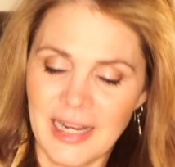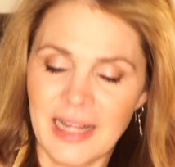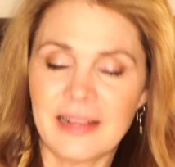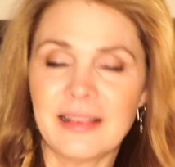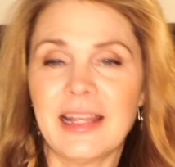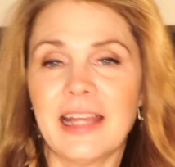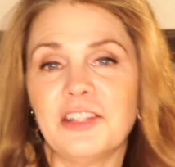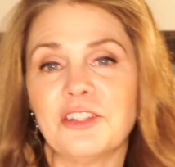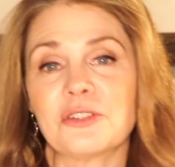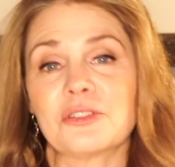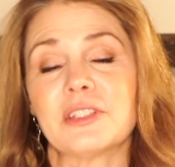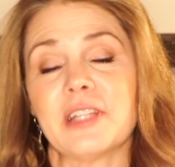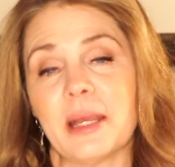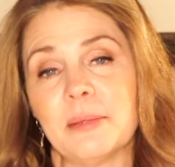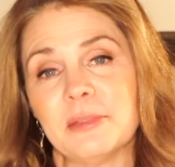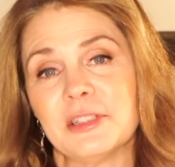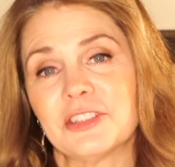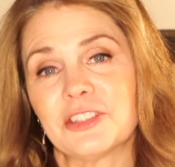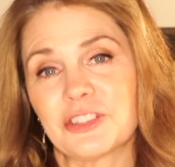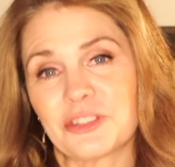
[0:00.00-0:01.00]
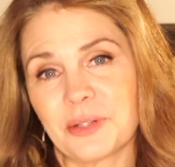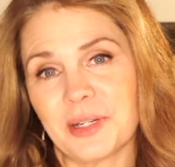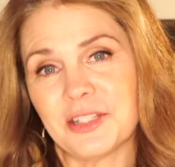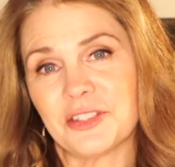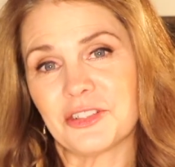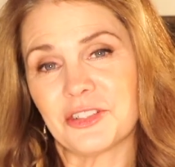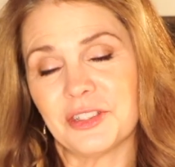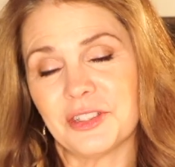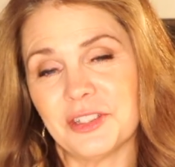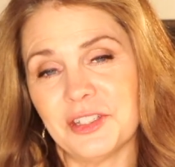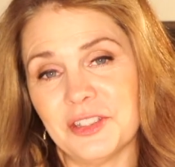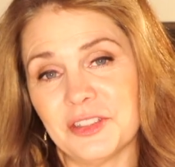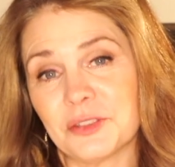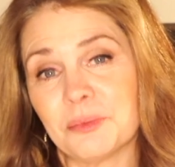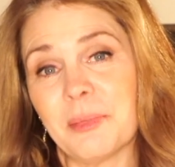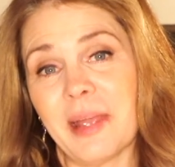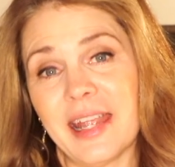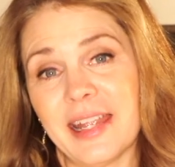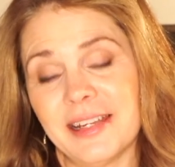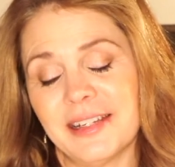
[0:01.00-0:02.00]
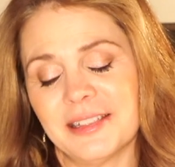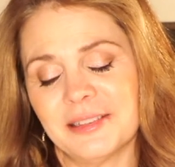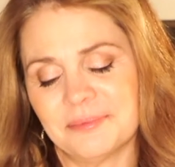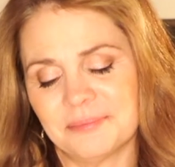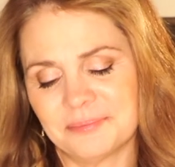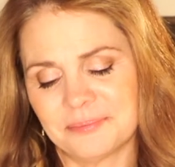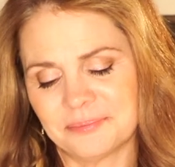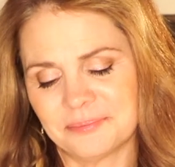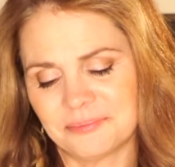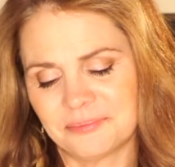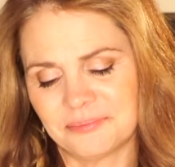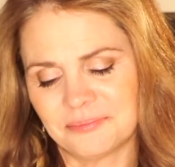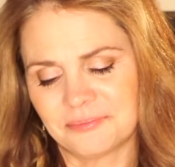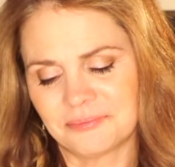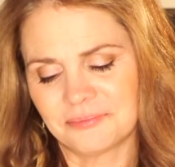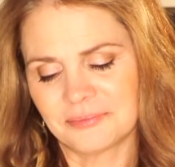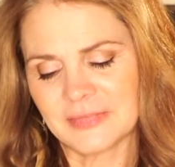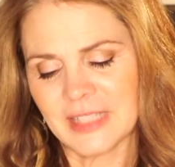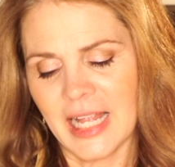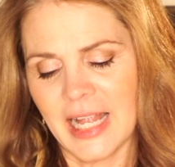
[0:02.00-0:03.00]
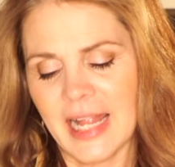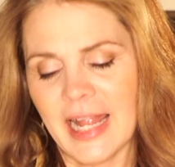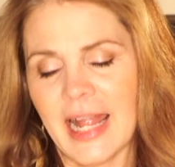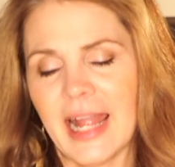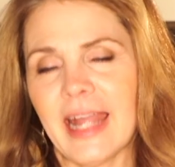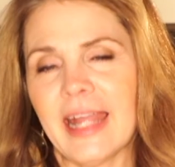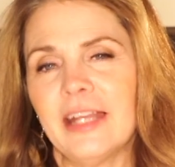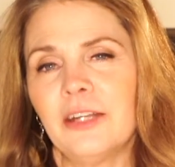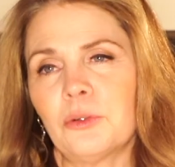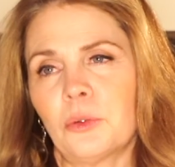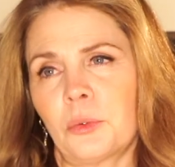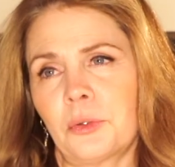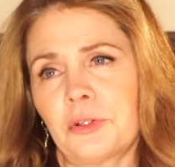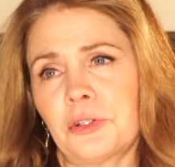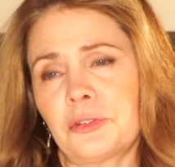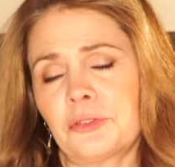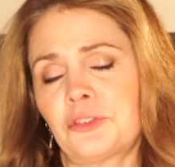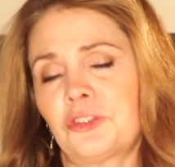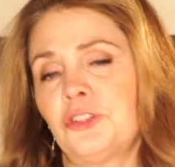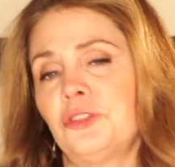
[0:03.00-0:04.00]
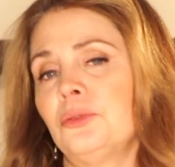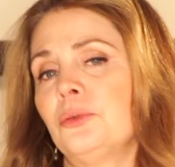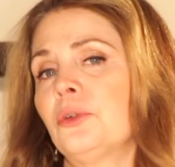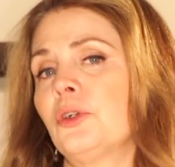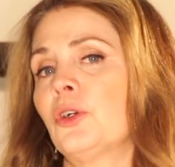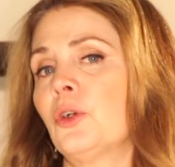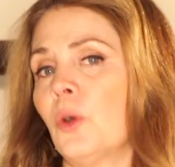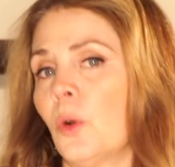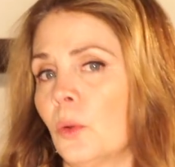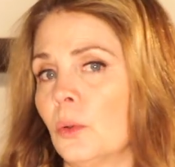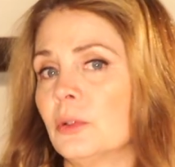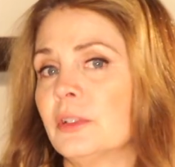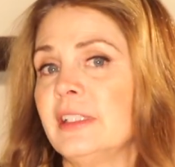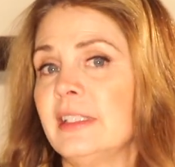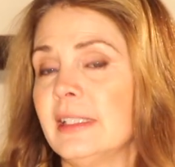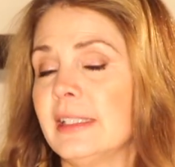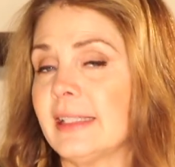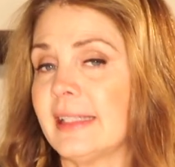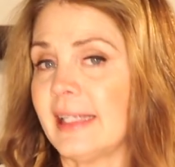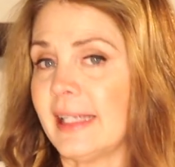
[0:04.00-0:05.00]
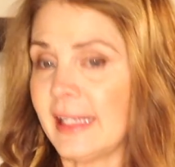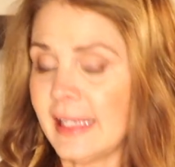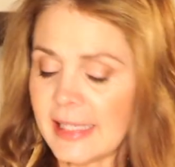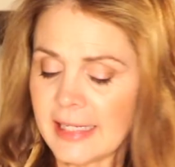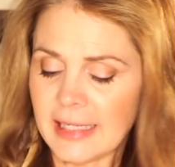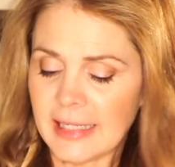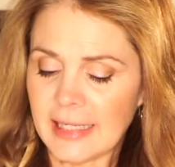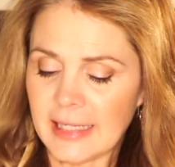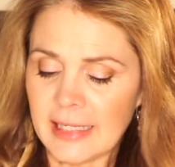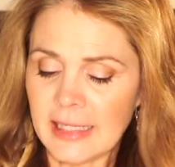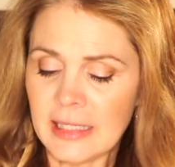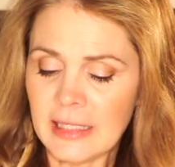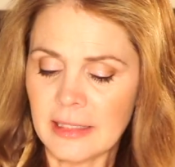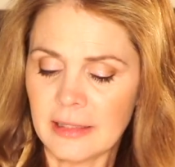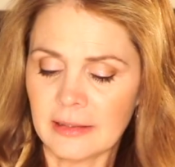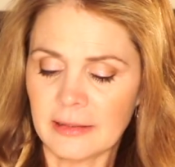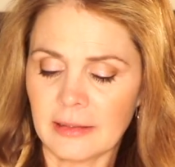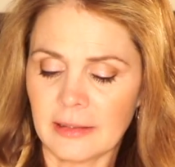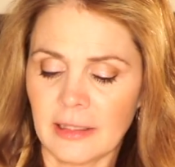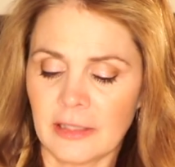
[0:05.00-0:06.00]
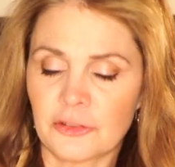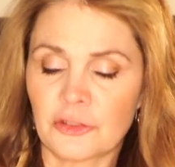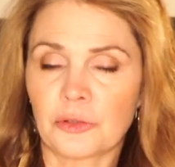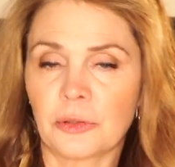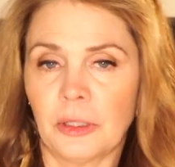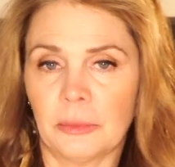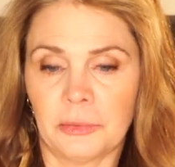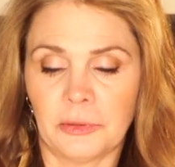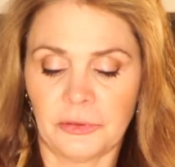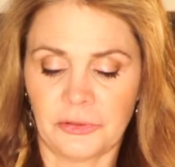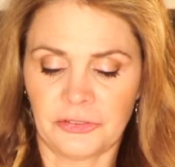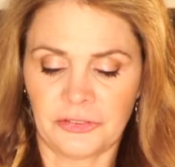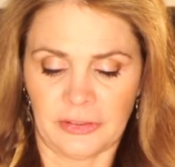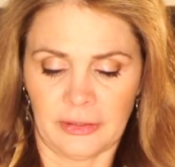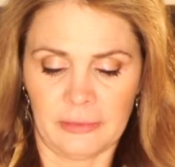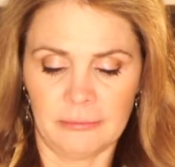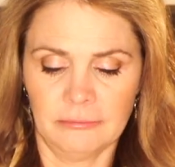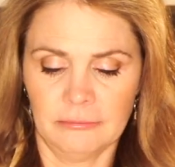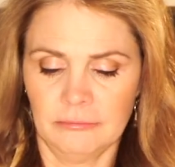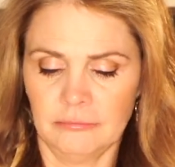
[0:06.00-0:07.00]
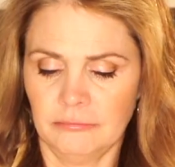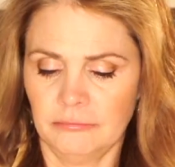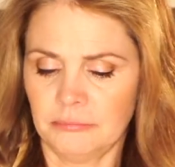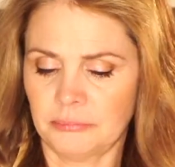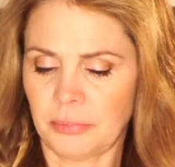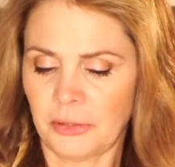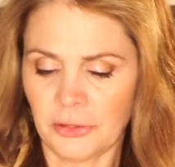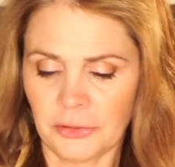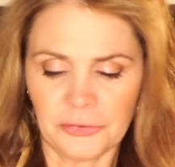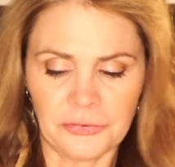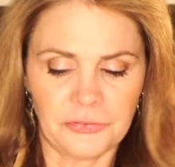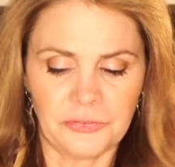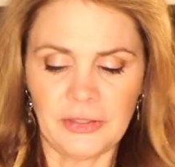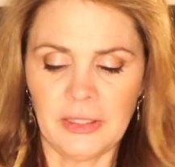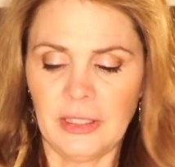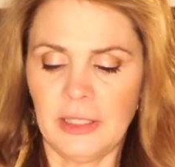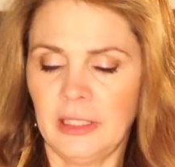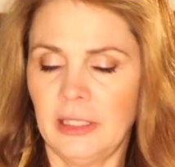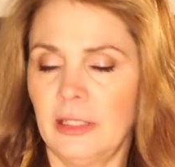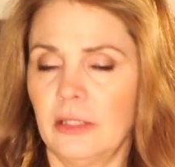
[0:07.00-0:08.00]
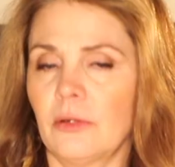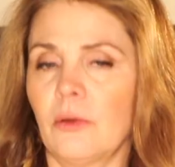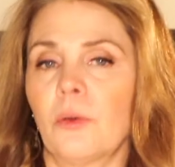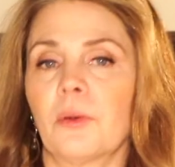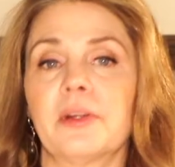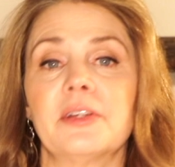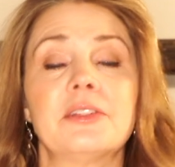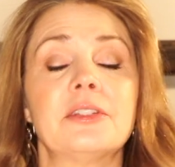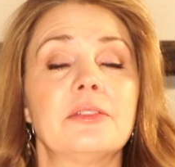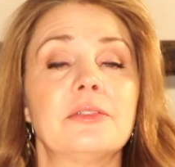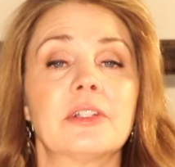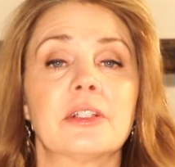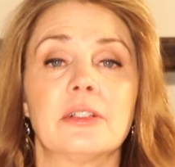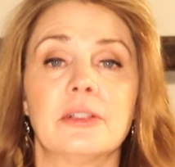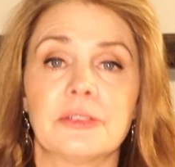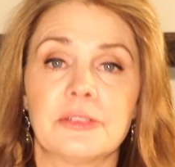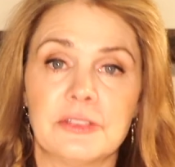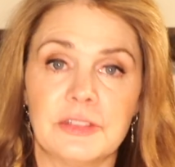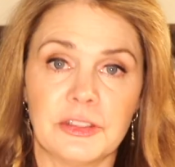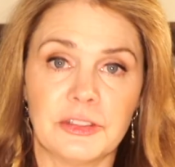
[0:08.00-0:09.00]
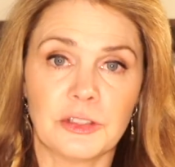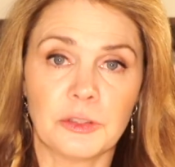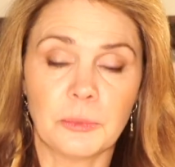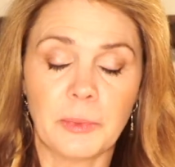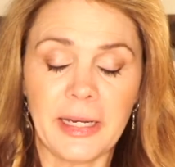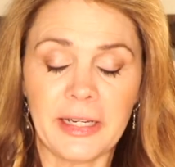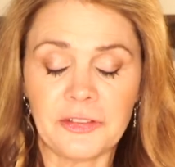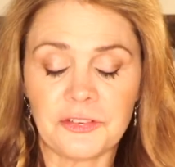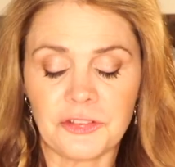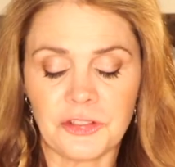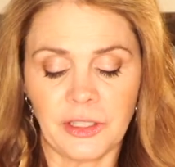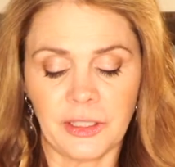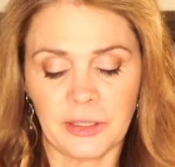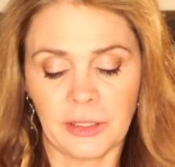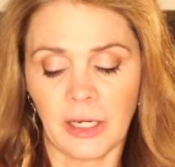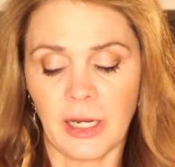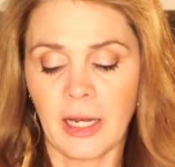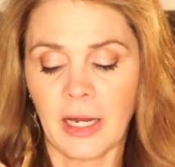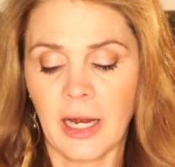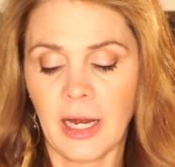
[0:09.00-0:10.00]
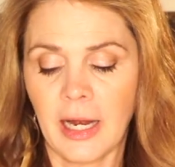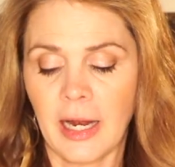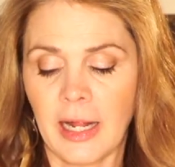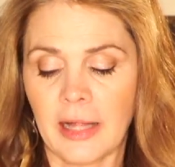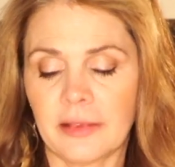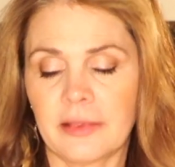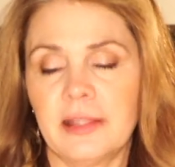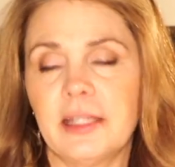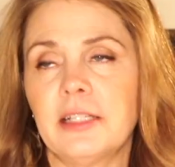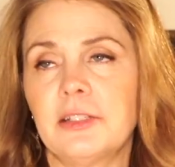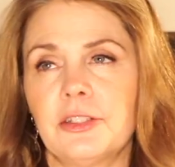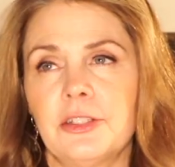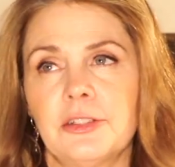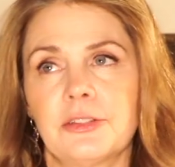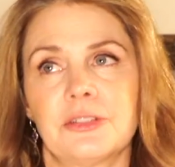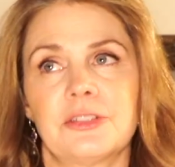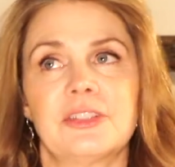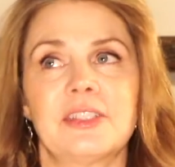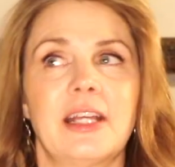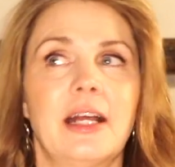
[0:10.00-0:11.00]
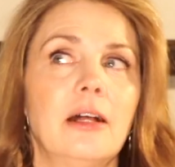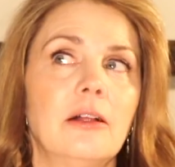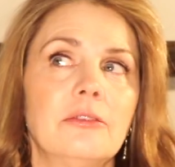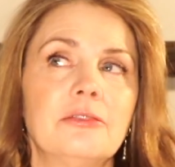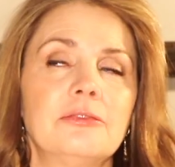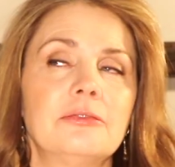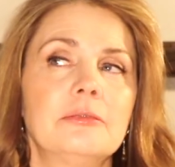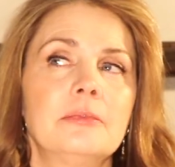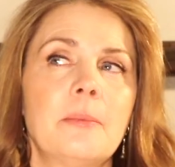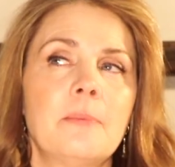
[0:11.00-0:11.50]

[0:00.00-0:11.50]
that your demonstration is made. In order to golden key a troublesome person or a difficult situation, think to yourself,